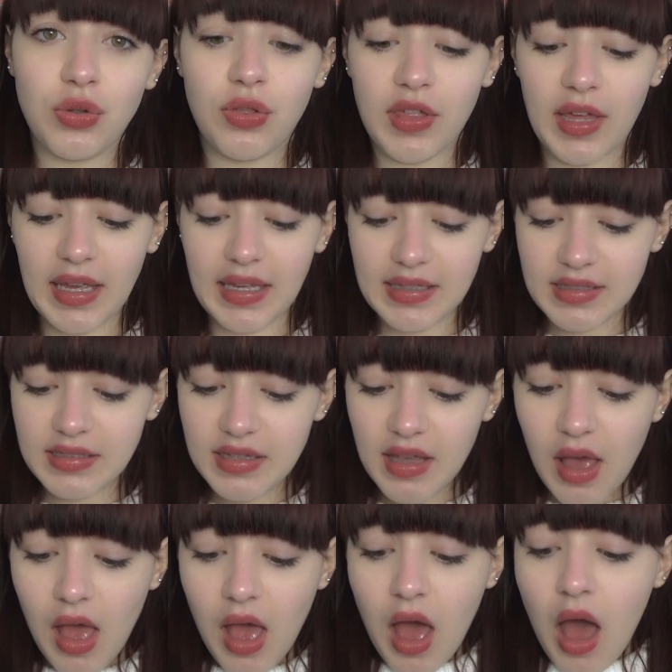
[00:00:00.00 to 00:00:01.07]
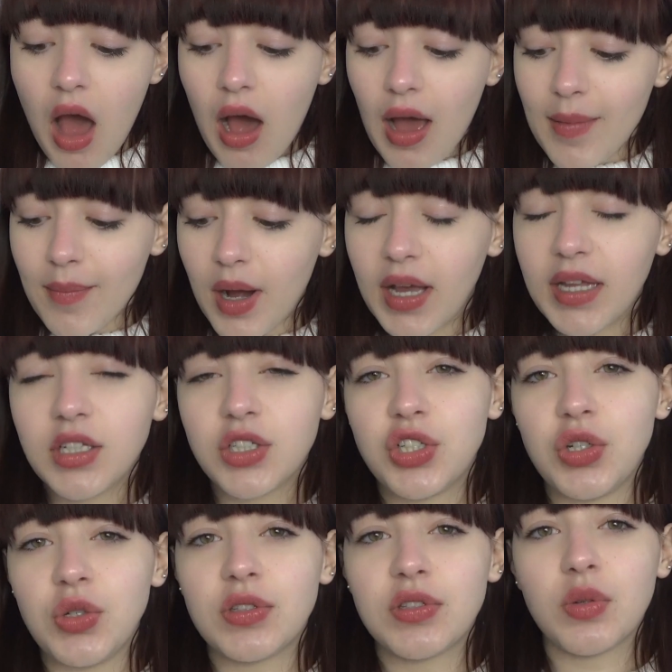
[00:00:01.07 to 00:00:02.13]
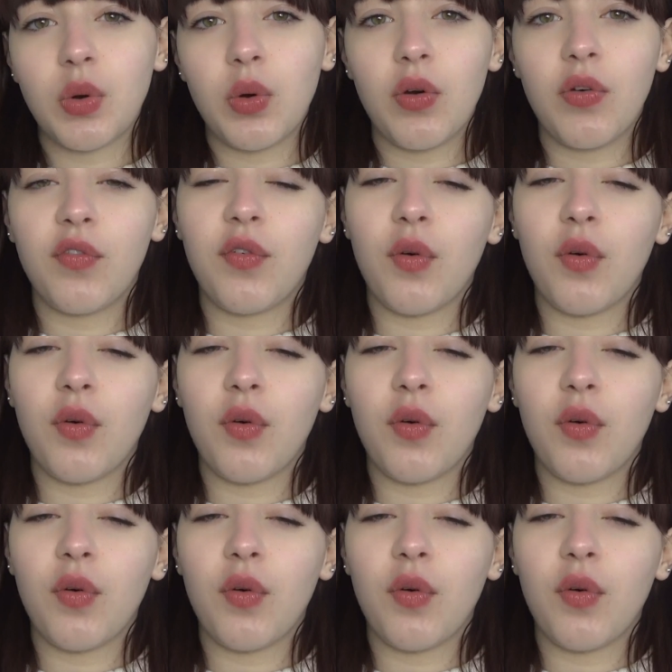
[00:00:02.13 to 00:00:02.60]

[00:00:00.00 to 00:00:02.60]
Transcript: things. I might do sort of